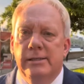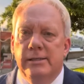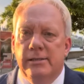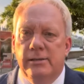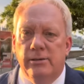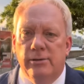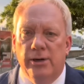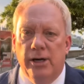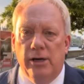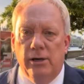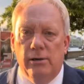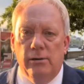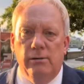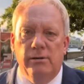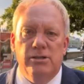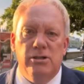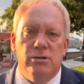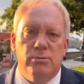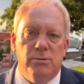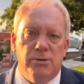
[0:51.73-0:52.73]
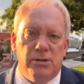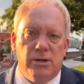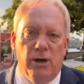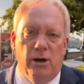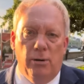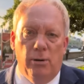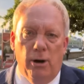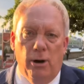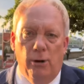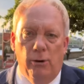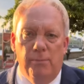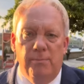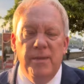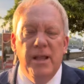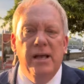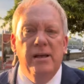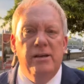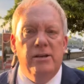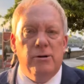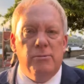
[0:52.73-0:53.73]
oh no, just want to go home.
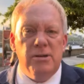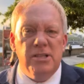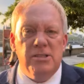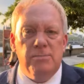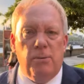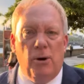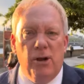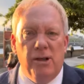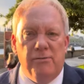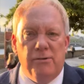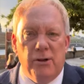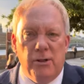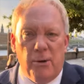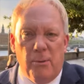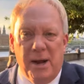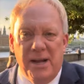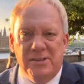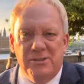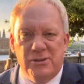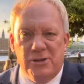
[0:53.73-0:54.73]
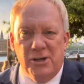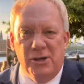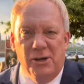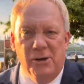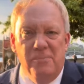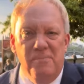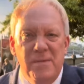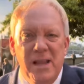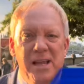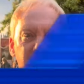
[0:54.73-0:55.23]
You don't want to spoil it for the rest, do you?